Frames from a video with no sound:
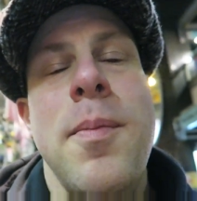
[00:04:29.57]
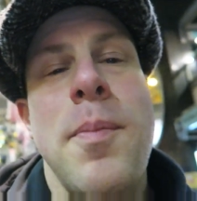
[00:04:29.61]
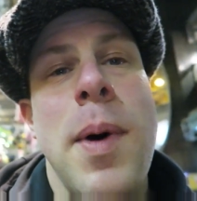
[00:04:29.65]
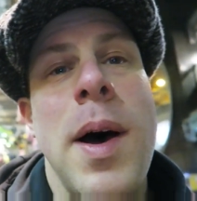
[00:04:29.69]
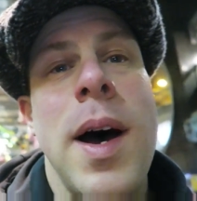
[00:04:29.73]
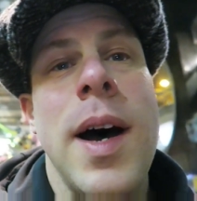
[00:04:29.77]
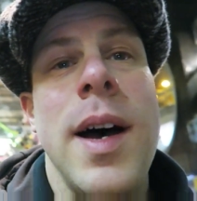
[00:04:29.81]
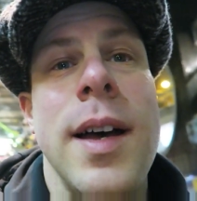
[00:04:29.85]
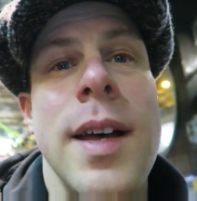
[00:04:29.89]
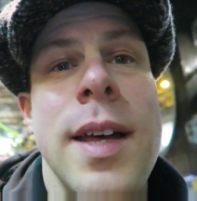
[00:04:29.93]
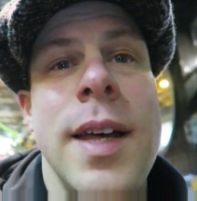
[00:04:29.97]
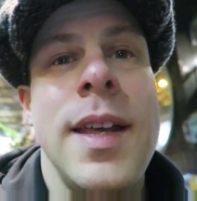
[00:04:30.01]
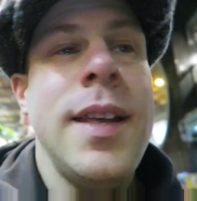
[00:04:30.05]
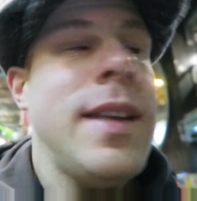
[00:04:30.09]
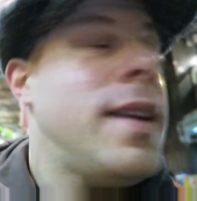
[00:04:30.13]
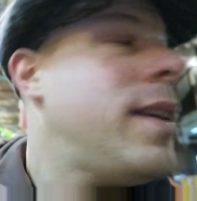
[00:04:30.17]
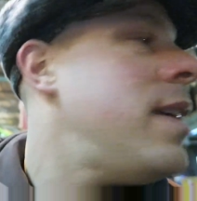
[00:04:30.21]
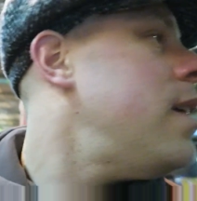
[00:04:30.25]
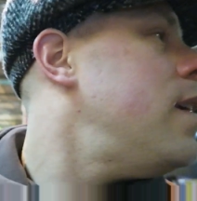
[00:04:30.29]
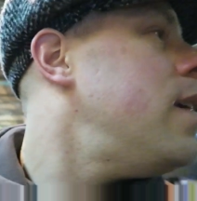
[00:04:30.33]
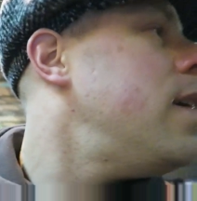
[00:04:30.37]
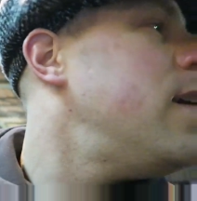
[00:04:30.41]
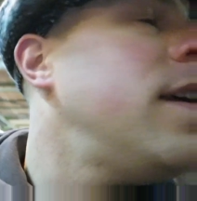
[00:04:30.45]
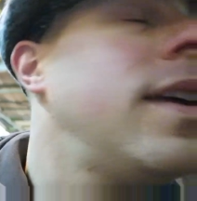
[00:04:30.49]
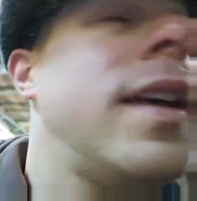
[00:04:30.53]
but
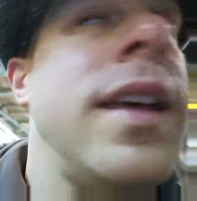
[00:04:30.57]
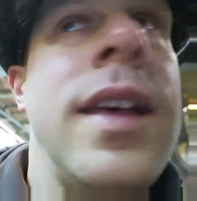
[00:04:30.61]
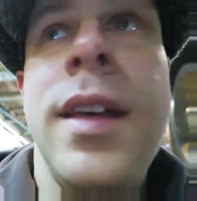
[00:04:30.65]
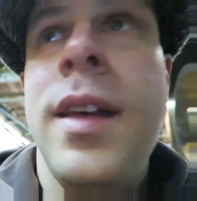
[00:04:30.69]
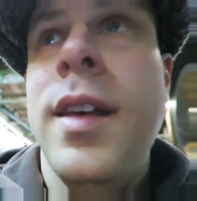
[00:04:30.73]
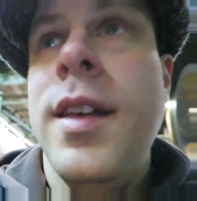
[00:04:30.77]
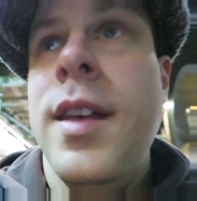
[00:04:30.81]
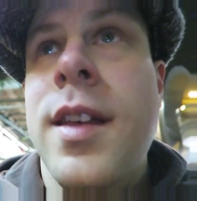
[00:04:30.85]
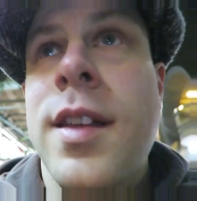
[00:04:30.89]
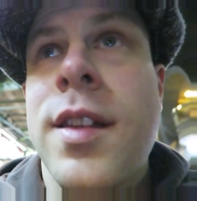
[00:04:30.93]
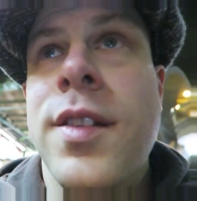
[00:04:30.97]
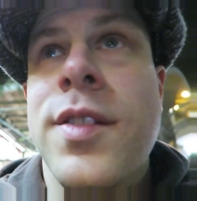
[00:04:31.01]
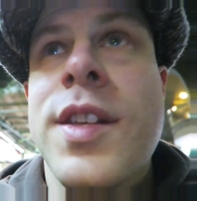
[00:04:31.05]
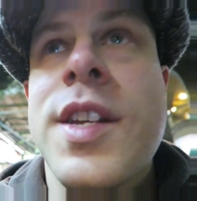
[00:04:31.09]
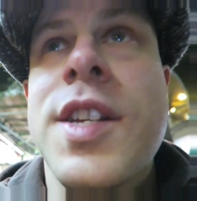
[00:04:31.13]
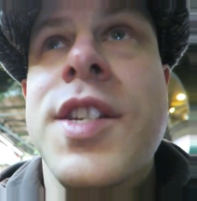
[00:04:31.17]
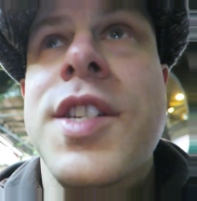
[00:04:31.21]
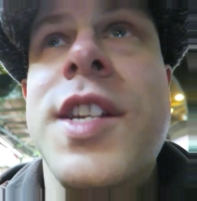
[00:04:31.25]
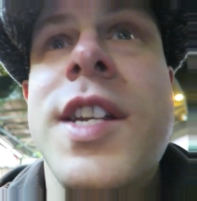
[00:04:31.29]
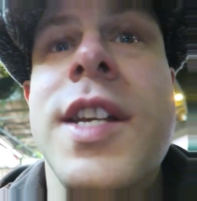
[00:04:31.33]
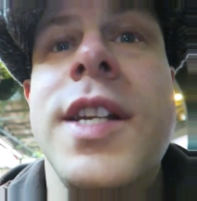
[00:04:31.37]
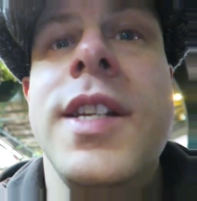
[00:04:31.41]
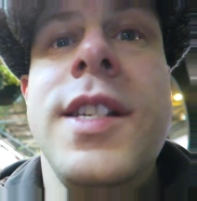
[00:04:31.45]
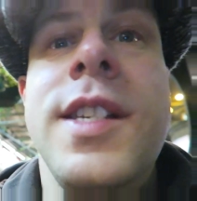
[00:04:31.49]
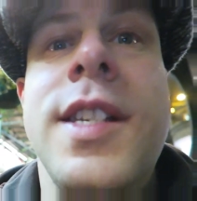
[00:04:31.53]

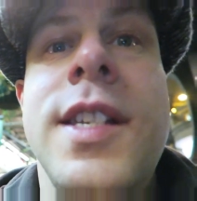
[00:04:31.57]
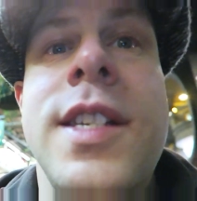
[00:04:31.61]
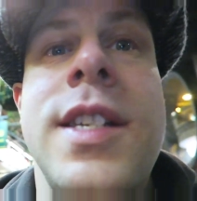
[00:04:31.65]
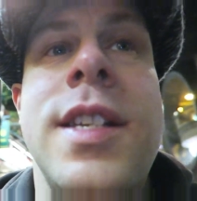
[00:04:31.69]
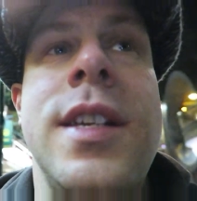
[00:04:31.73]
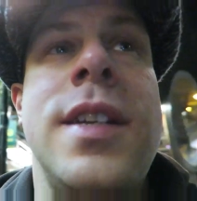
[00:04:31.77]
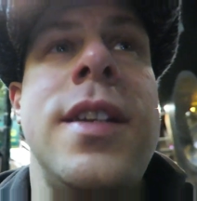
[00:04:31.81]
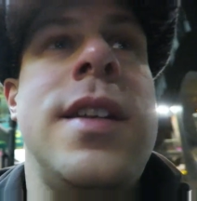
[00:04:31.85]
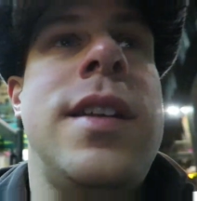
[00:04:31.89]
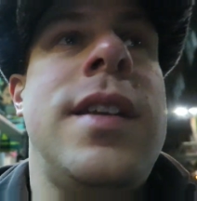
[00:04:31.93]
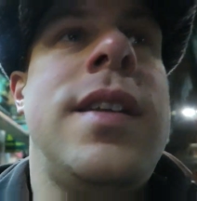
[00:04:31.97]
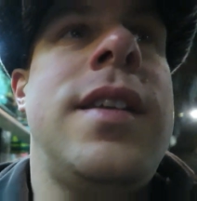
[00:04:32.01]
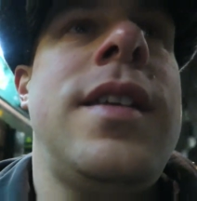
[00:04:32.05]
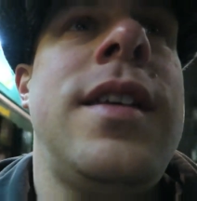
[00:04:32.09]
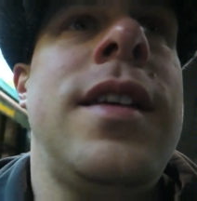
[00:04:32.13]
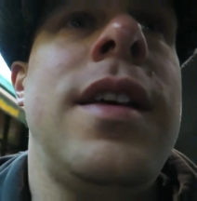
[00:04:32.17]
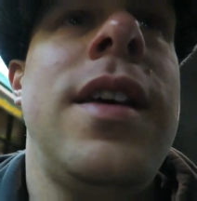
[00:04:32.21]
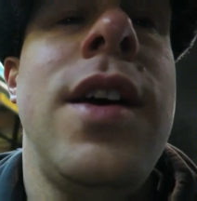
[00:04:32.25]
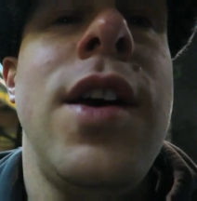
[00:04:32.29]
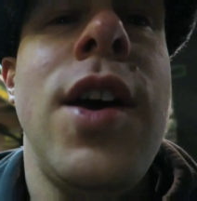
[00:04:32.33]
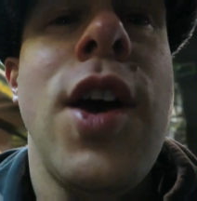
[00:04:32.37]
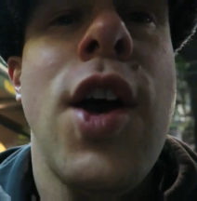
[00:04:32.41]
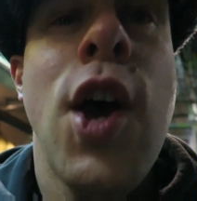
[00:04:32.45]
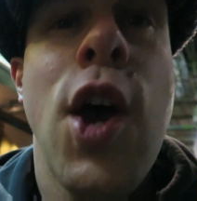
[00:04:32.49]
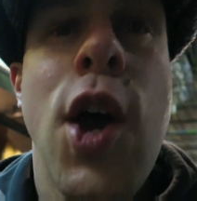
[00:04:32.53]
this is
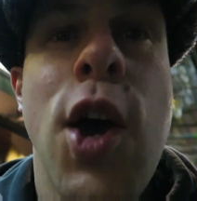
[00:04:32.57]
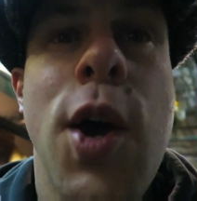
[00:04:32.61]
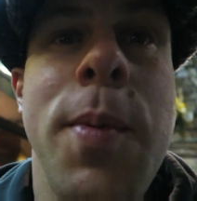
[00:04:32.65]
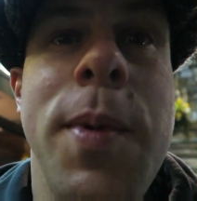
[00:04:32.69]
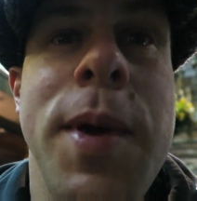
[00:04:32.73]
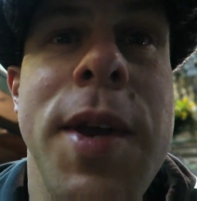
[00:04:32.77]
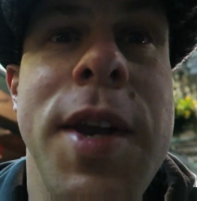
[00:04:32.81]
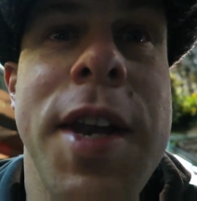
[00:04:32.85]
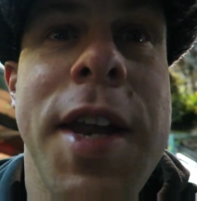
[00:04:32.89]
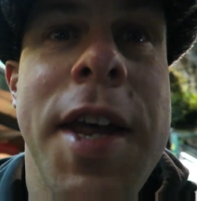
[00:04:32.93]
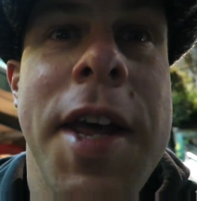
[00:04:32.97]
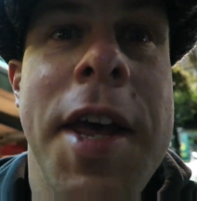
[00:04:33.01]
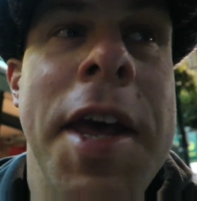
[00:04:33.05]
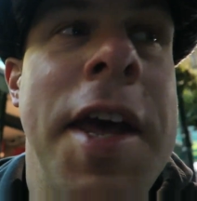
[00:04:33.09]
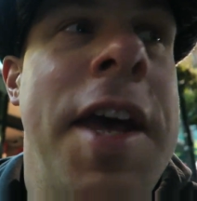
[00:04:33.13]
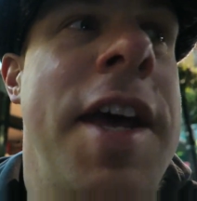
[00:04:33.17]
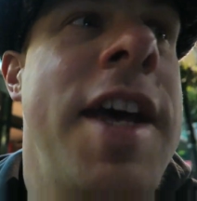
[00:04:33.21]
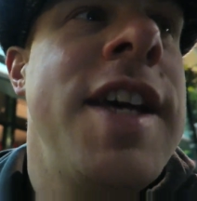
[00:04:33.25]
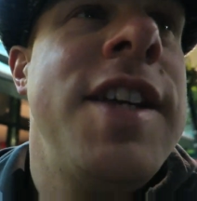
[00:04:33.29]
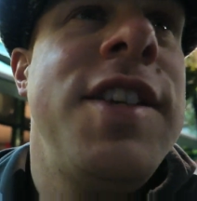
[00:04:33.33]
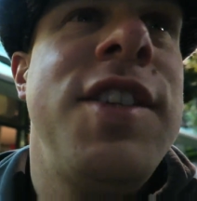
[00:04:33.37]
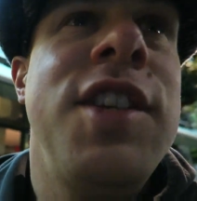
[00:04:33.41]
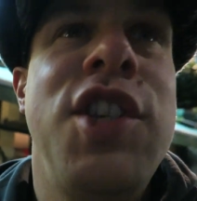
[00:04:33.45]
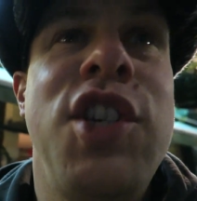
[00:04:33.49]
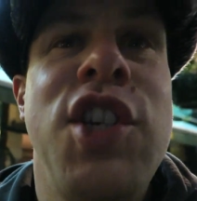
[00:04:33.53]
Herman
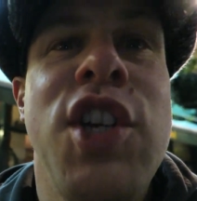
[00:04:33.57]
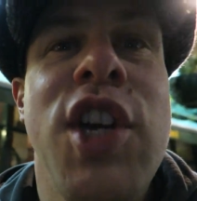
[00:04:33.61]
Ze